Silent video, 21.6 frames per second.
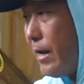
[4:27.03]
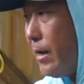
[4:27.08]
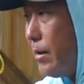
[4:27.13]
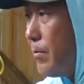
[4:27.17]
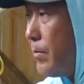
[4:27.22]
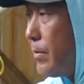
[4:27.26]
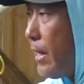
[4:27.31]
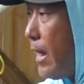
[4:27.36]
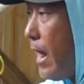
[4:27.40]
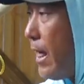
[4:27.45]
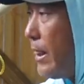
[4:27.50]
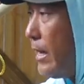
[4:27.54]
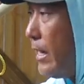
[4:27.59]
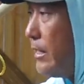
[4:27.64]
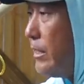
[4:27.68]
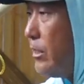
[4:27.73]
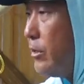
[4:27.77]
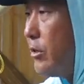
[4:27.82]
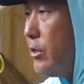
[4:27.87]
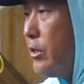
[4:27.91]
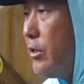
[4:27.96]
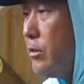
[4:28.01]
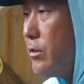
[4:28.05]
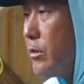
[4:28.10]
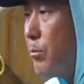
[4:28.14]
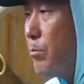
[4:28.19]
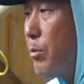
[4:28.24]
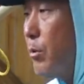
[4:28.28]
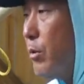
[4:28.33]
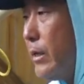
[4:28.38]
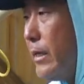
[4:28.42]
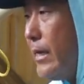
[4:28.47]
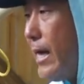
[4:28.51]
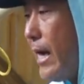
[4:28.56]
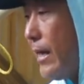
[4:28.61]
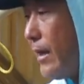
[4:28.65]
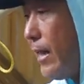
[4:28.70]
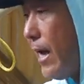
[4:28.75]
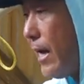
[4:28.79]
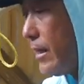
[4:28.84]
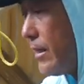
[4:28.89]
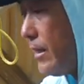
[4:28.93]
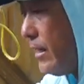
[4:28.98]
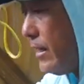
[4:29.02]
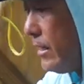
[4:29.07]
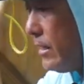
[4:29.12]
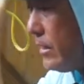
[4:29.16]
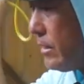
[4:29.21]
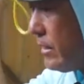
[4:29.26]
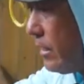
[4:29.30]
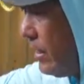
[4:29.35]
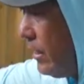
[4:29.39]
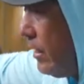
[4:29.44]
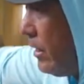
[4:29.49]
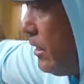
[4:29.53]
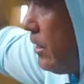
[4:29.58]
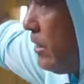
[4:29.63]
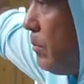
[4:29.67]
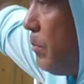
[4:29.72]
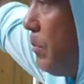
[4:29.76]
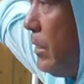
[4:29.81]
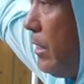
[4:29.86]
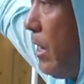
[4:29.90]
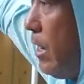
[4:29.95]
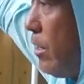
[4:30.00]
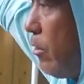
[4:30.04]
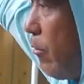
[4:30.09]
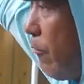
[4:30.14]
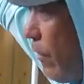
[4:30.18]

them, and then you'll use a bully net like this to be on your